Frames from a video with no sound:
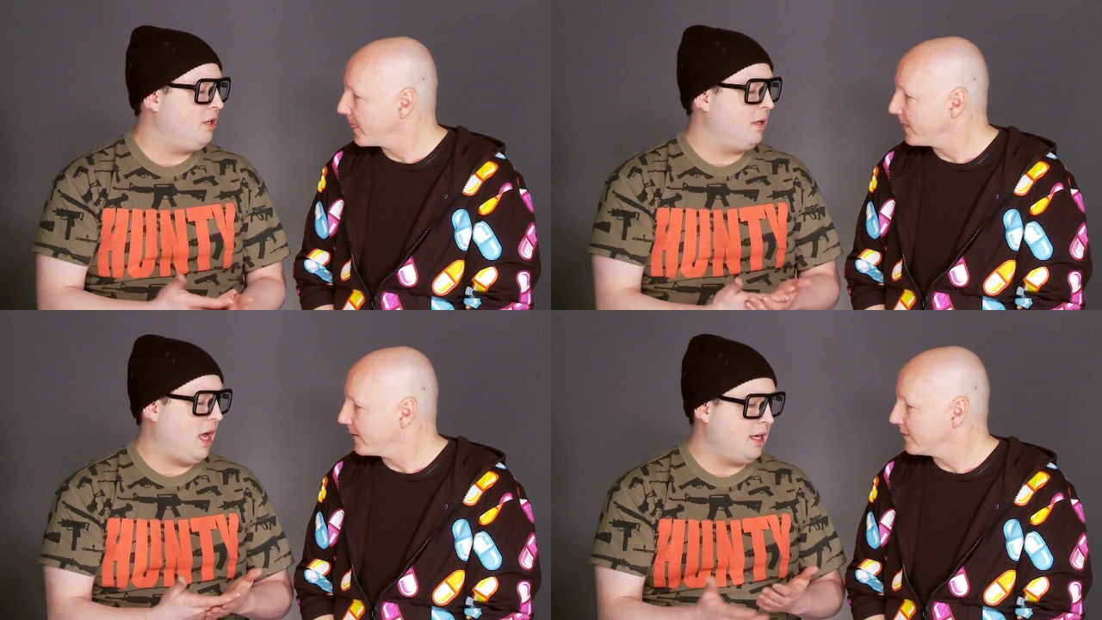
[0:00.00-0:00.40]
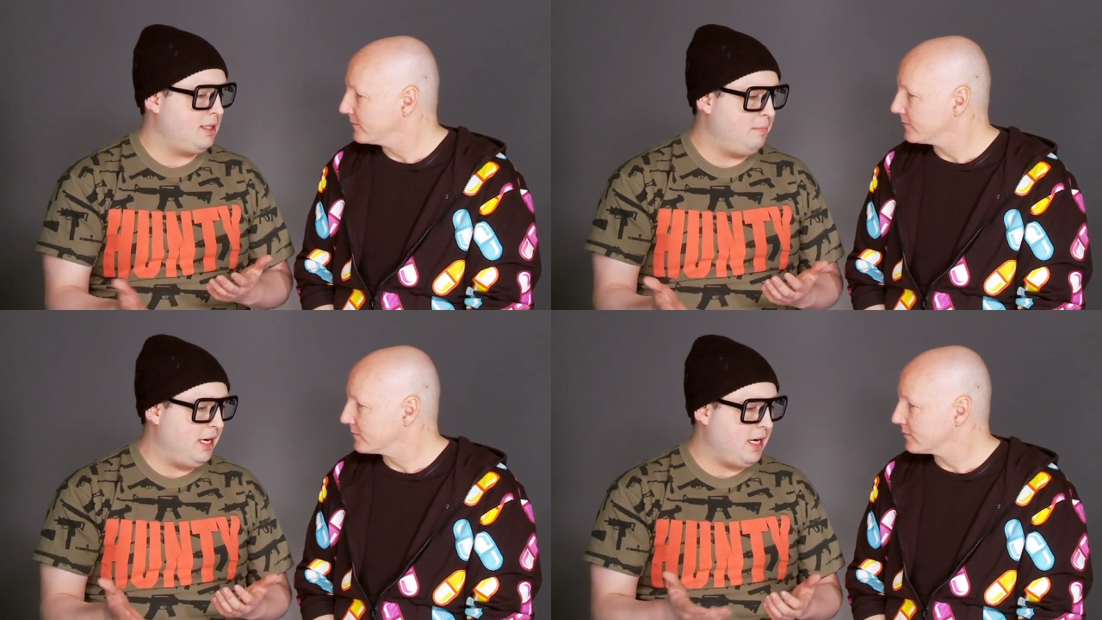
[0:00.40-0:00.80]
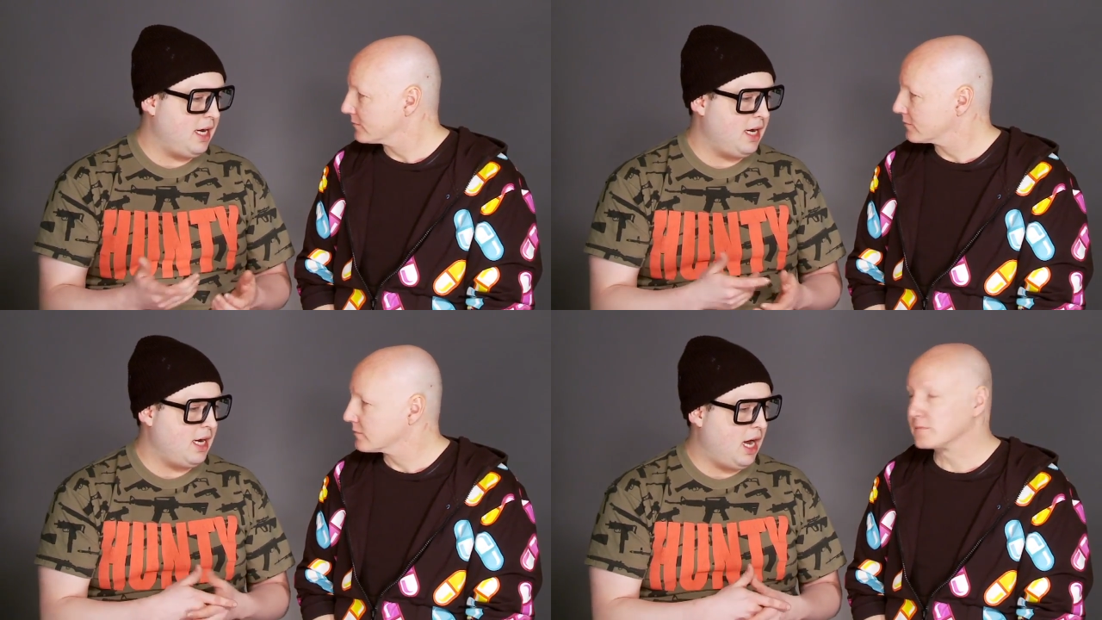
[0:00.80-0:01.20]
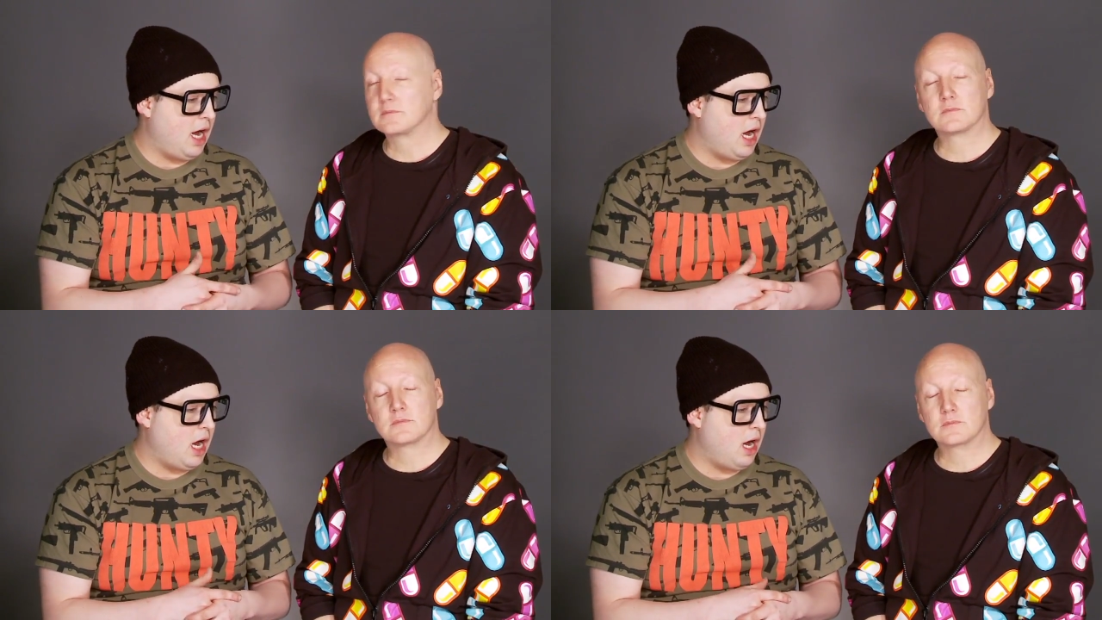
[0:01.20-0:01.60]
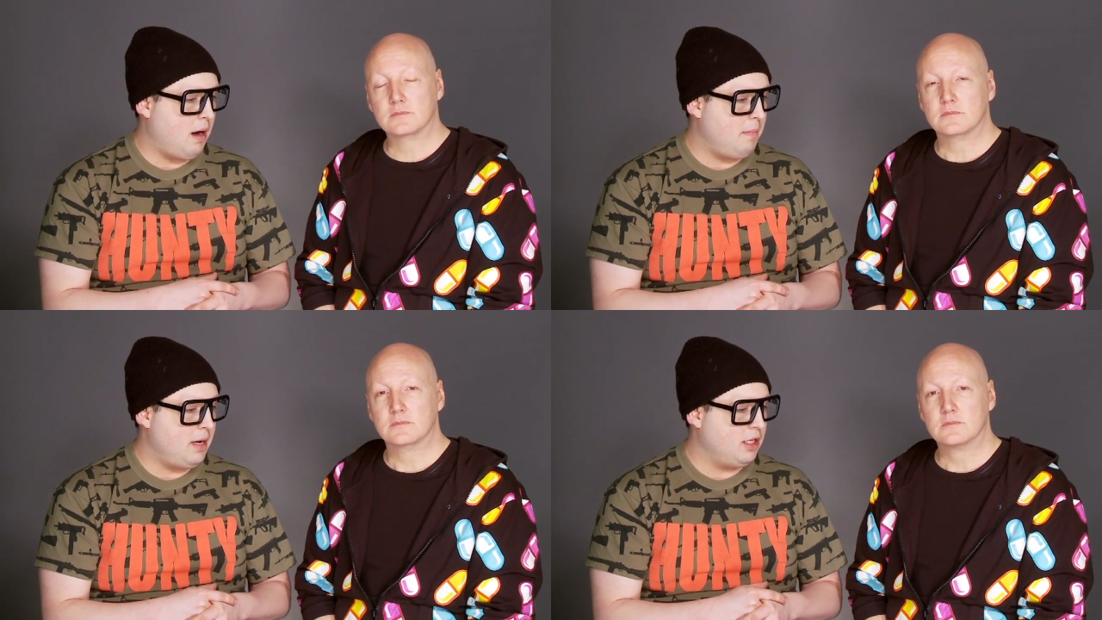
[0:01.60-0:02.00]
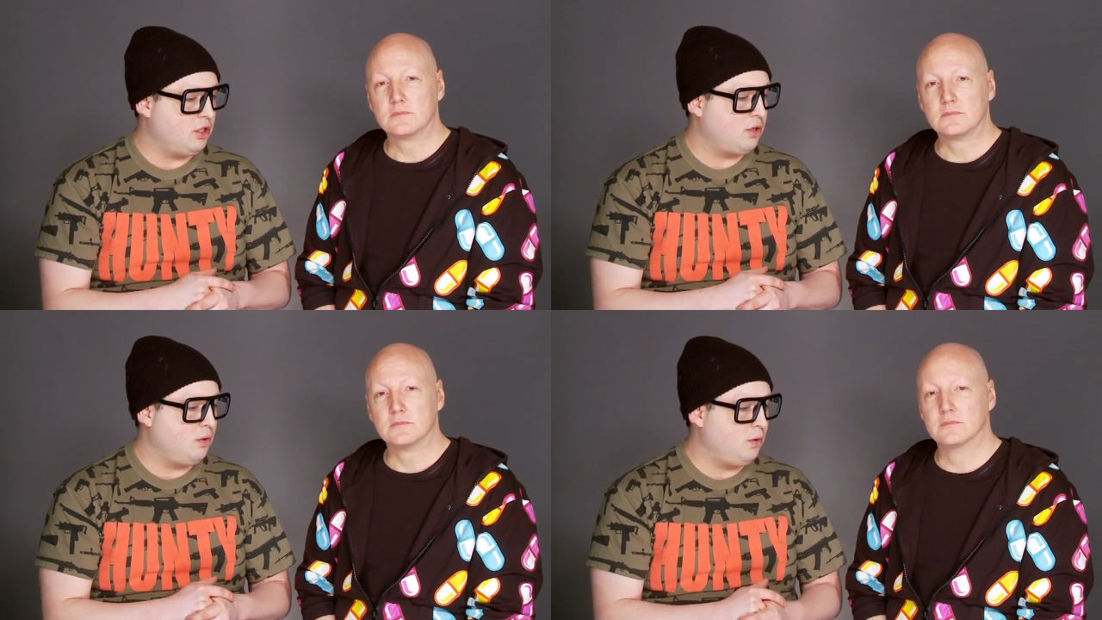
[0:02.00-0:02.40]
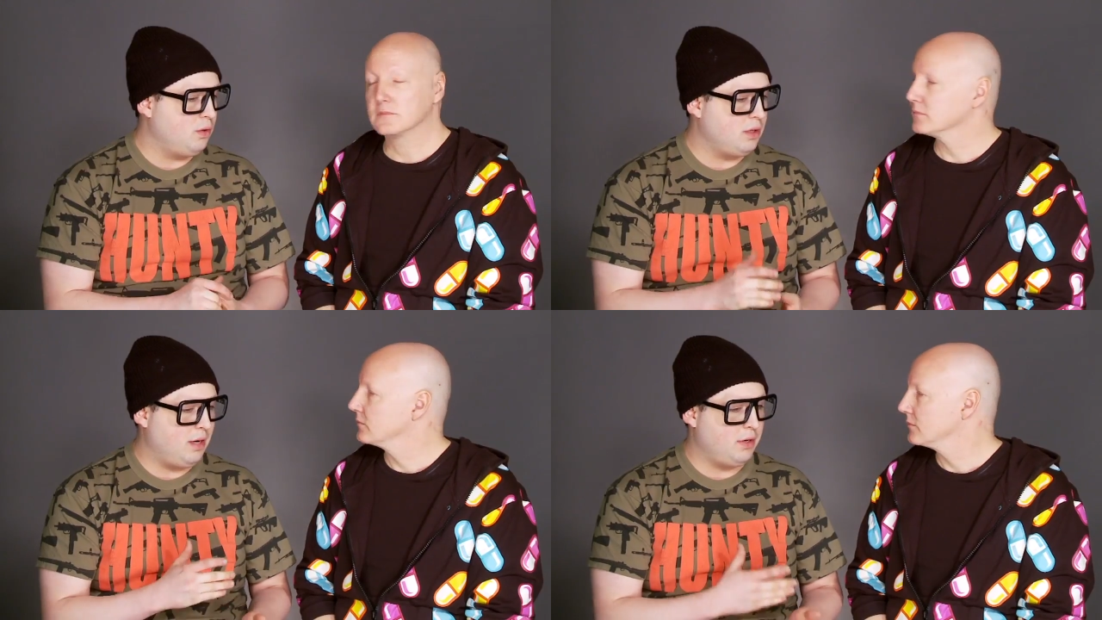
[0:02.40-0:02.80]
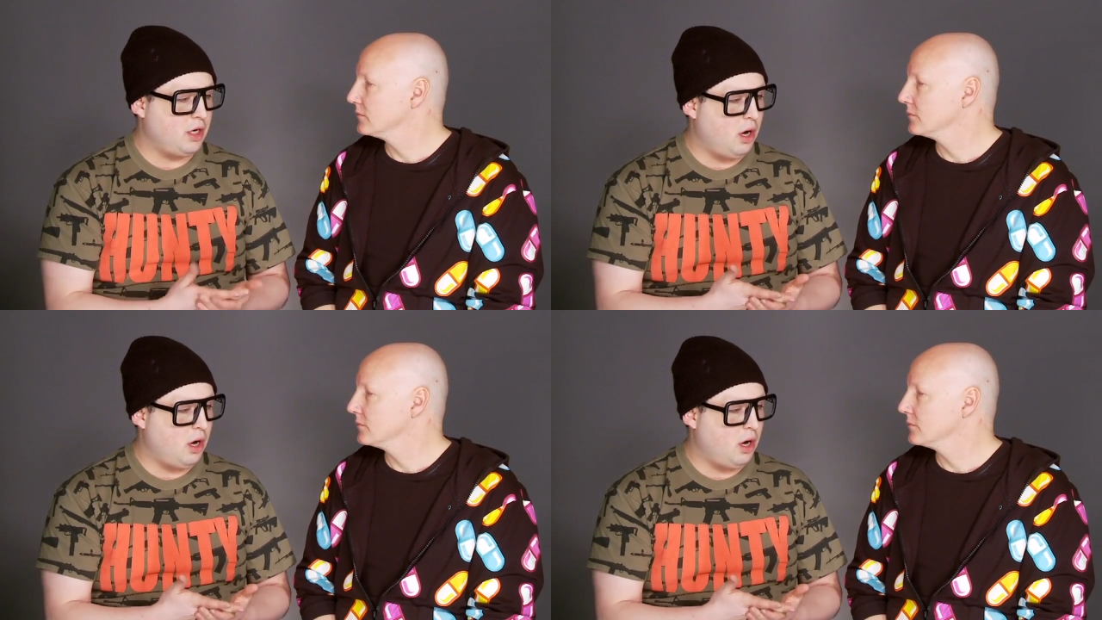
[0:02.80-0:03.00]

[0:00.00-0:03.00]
Speaker 1: to do a lot of speaking um, in schools. I would